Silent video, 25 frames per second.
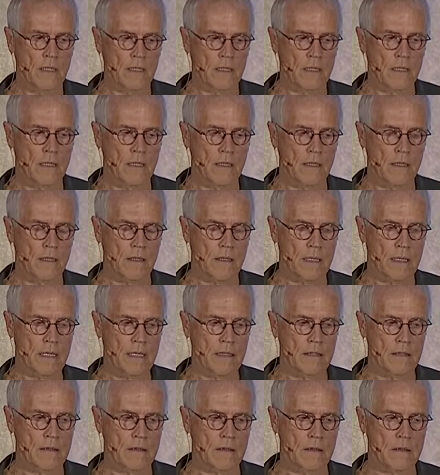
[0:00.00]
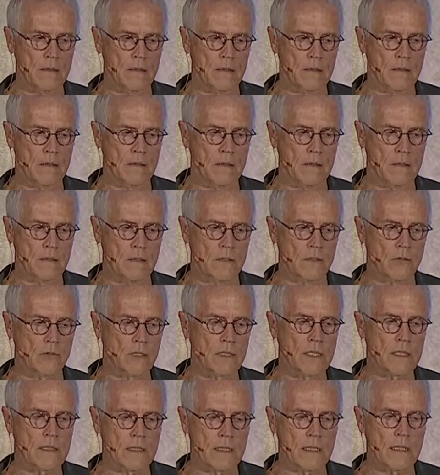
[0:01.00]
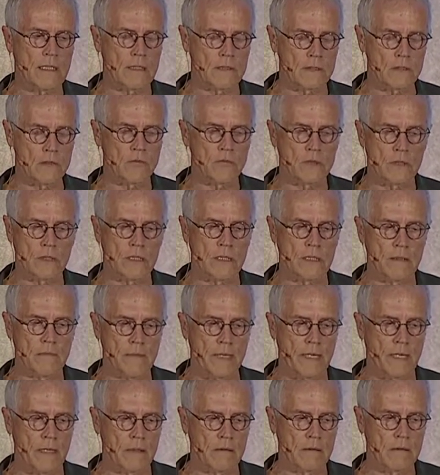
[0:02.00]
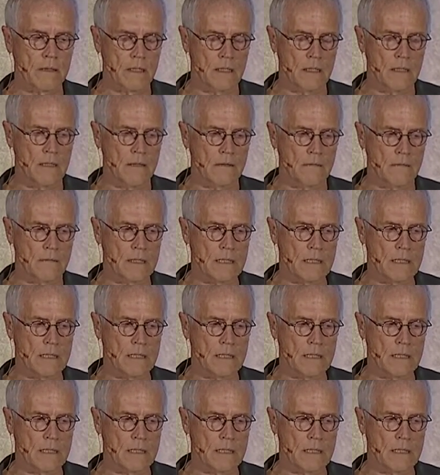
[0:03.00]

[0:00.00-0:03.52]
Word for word: Uh, and the, the, the, tricky thing is really about uh,